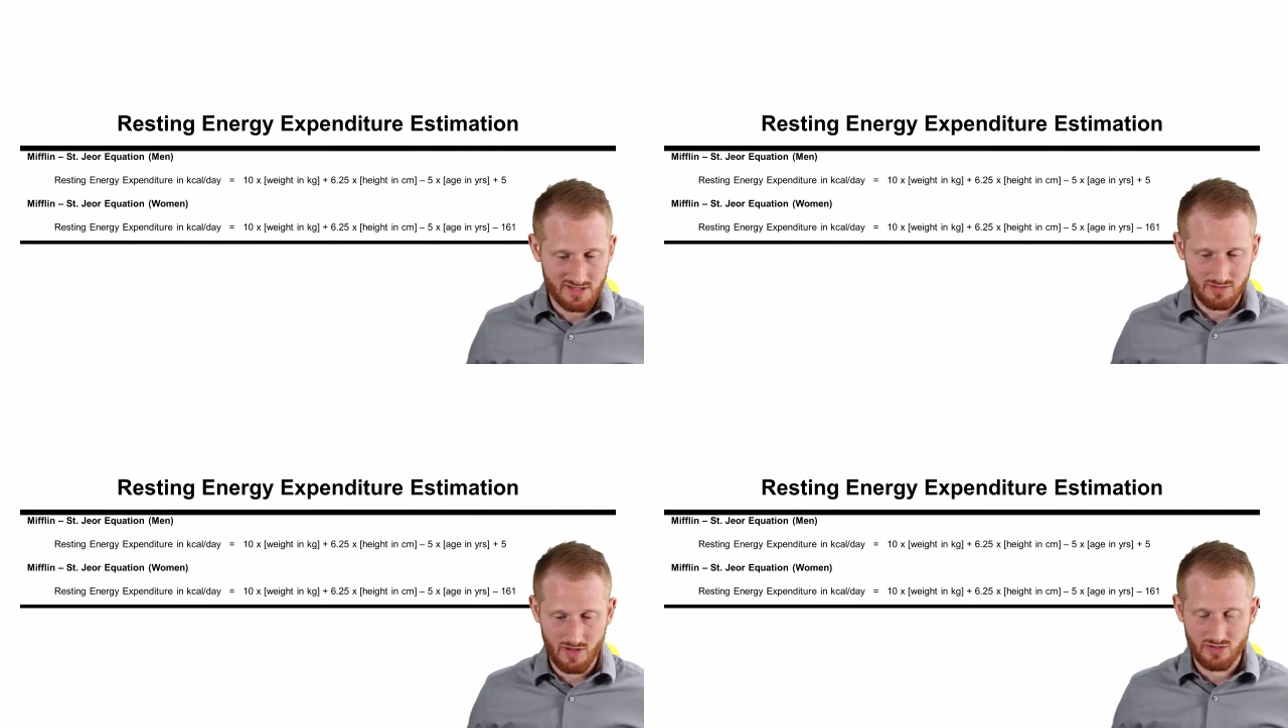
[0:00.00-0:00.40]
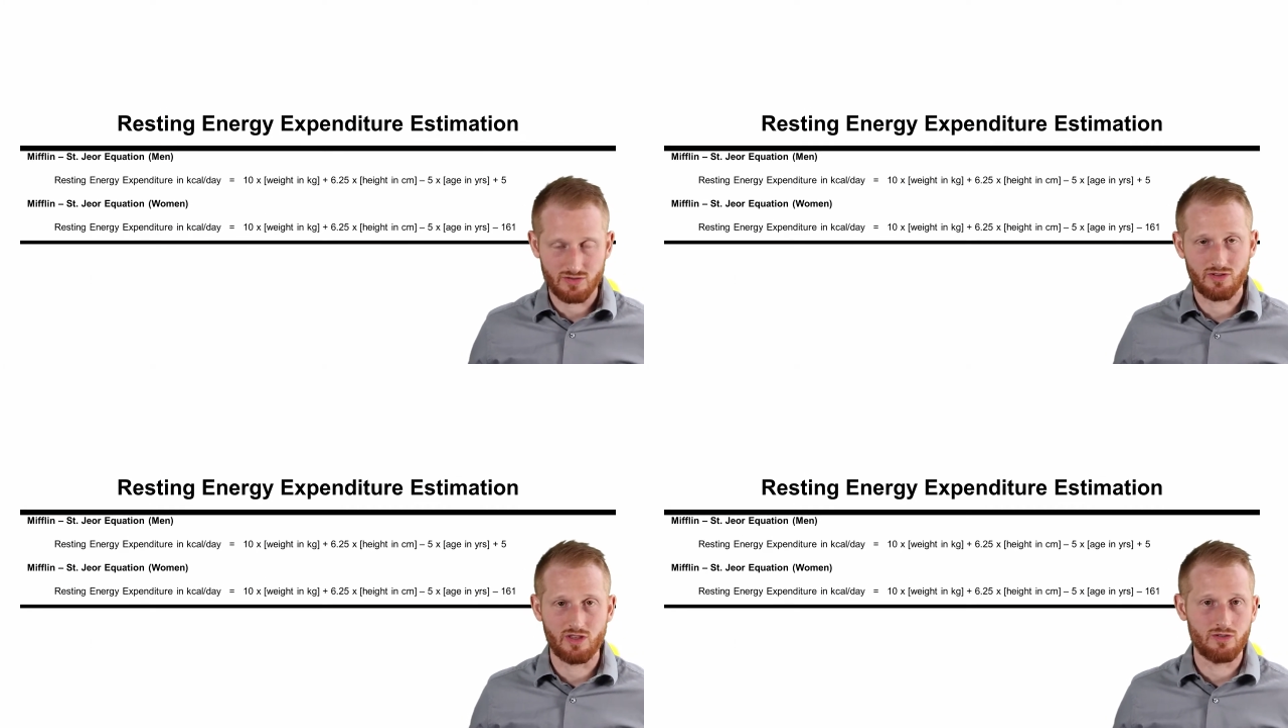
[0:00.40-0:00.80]
so make
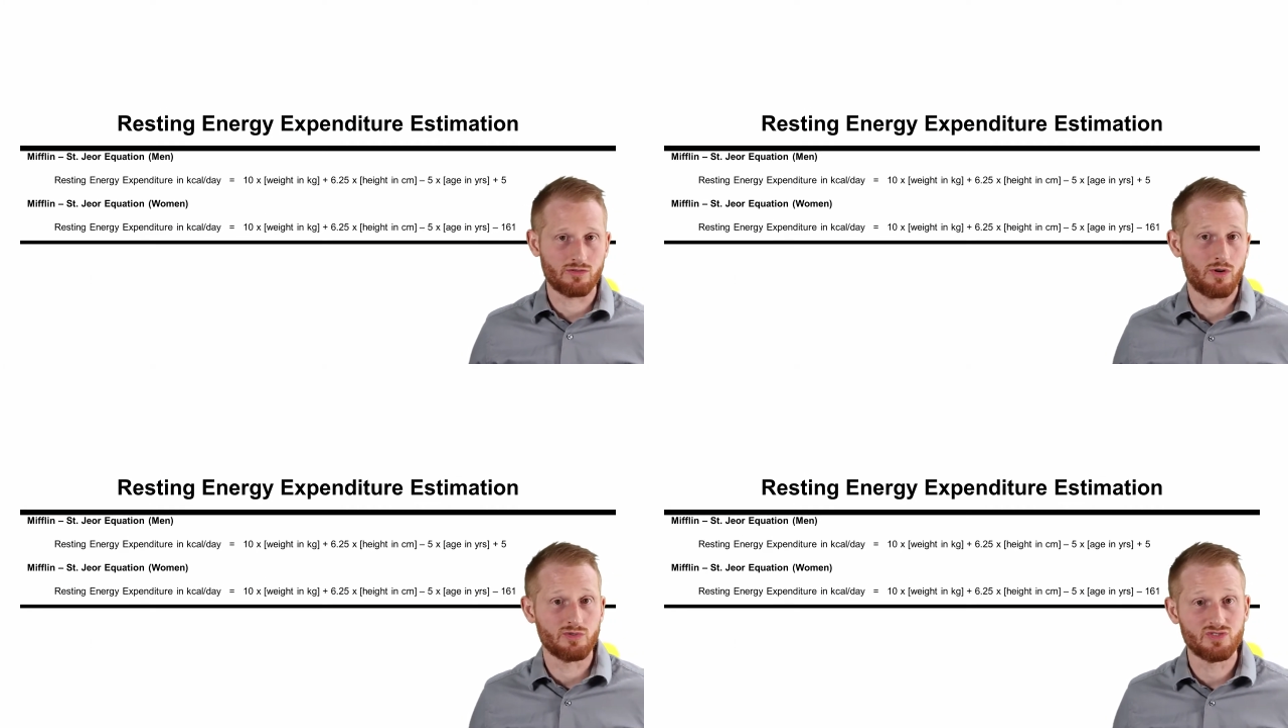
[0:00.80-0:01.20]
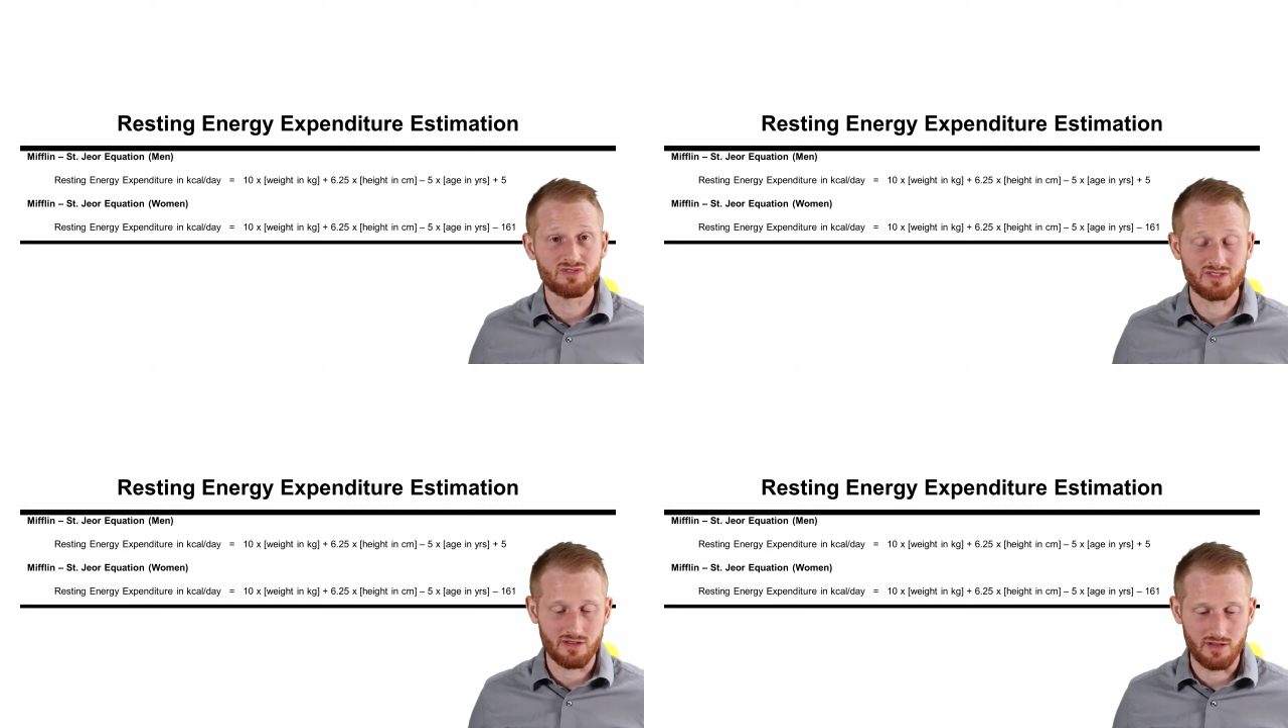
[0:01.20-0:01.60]
sure that you're always
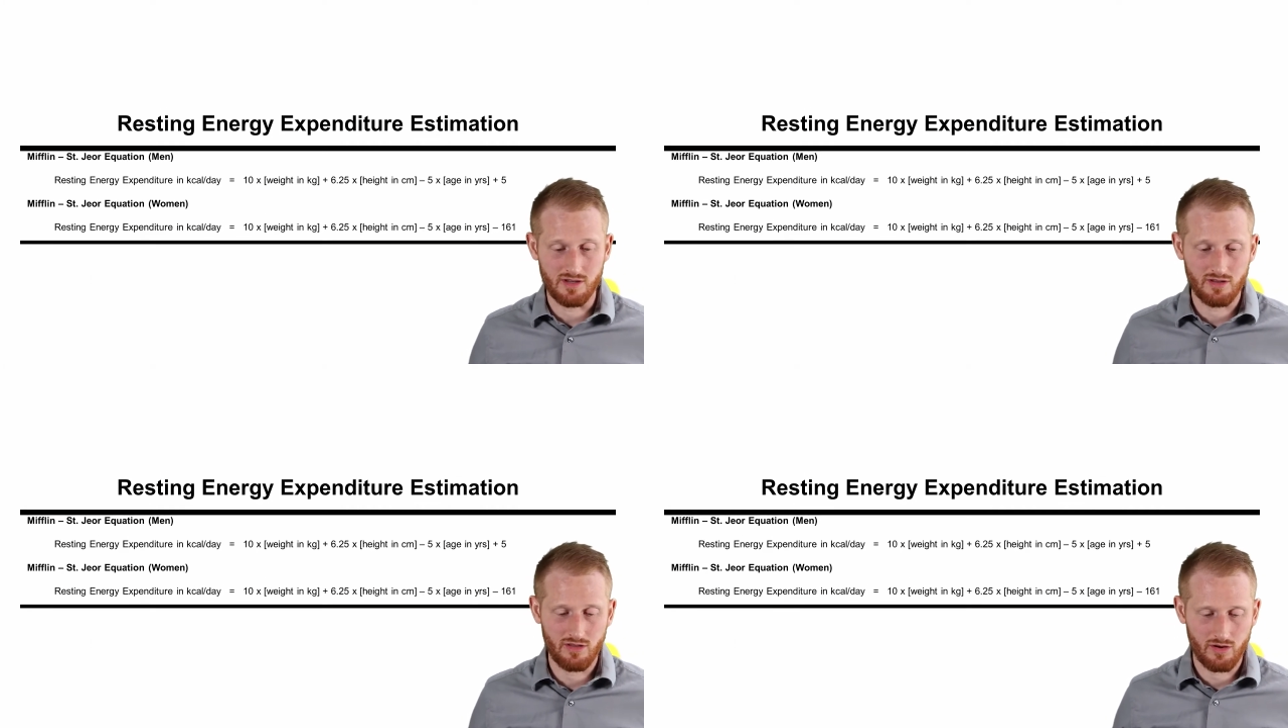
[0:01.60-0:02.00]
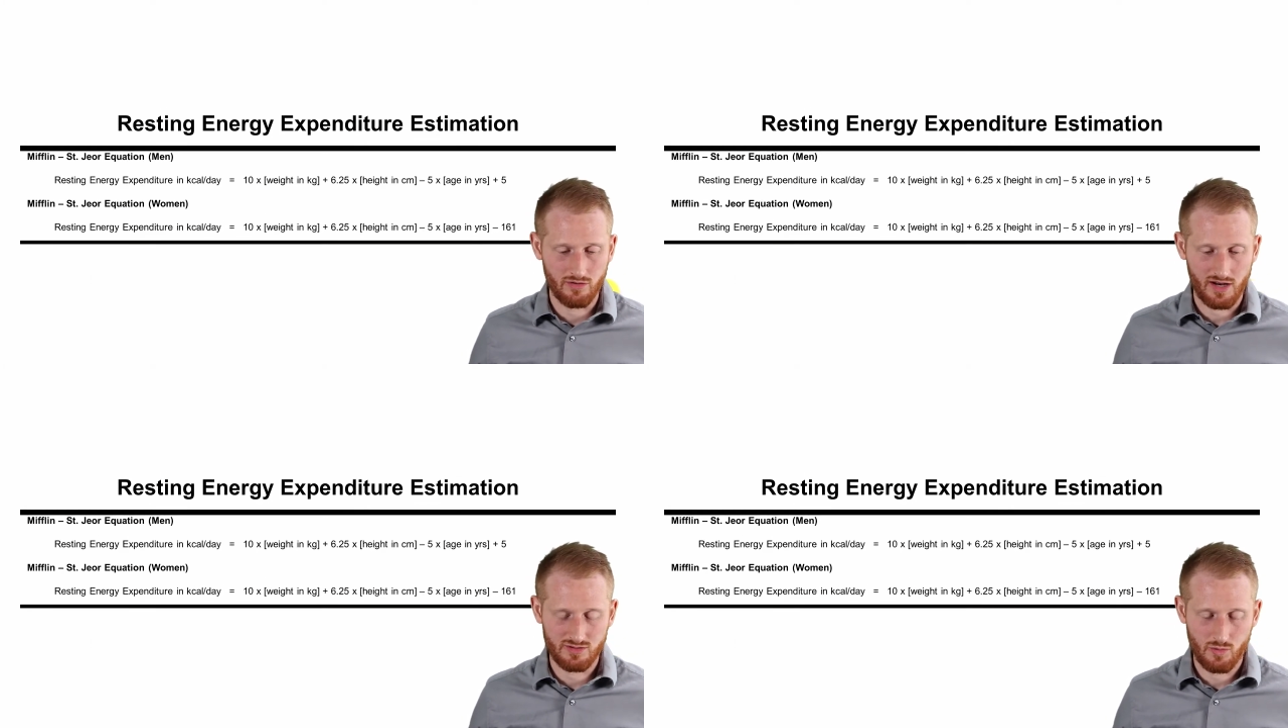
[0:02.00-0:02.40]
using the
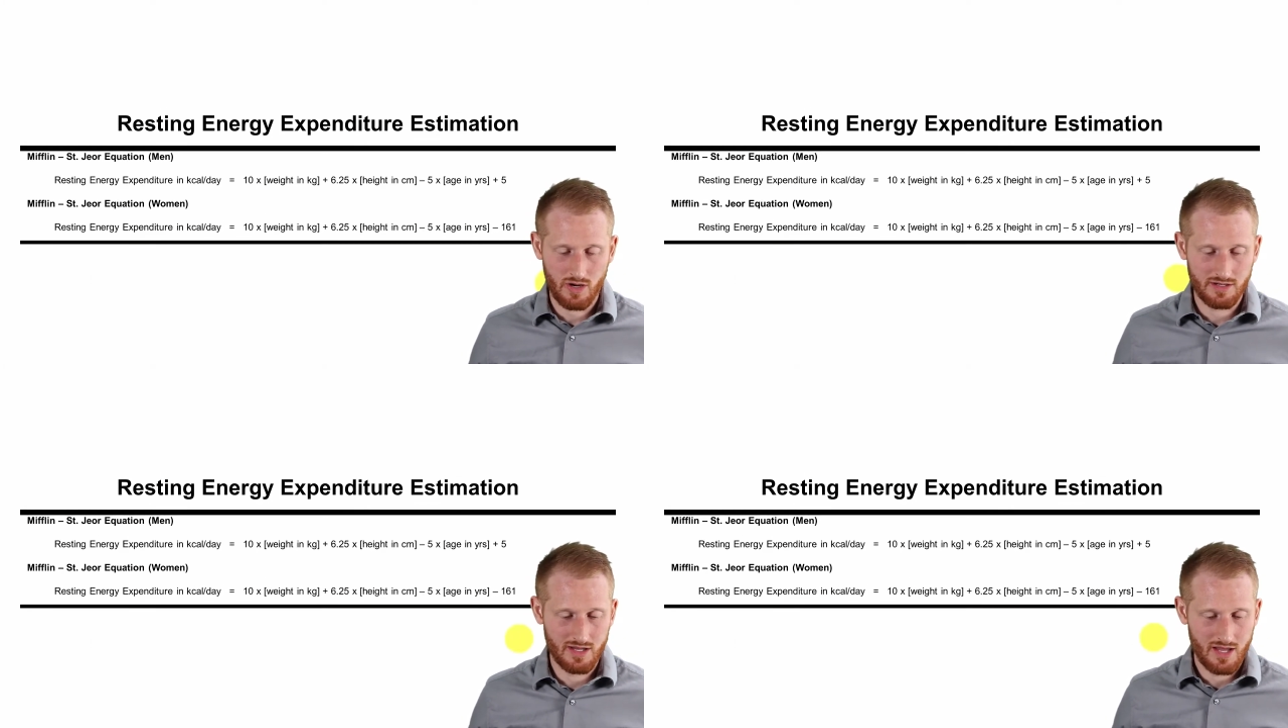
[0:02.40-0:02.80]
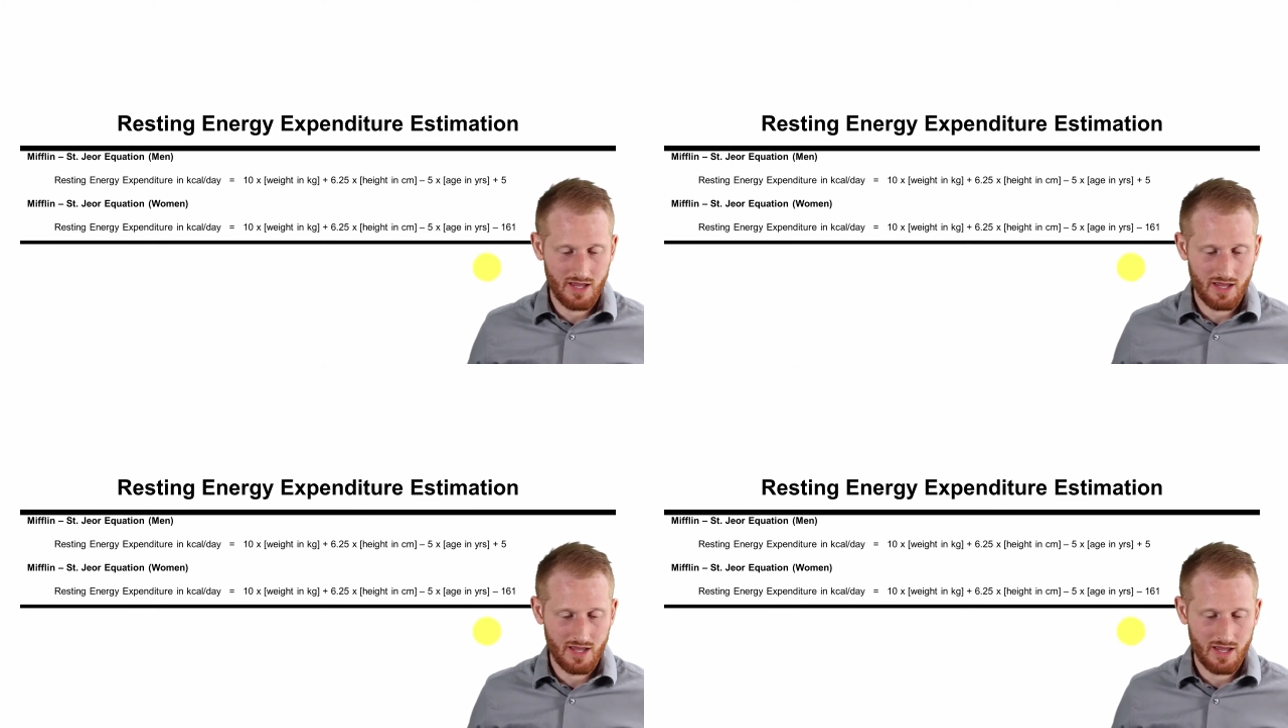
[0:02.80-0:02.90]
correct one.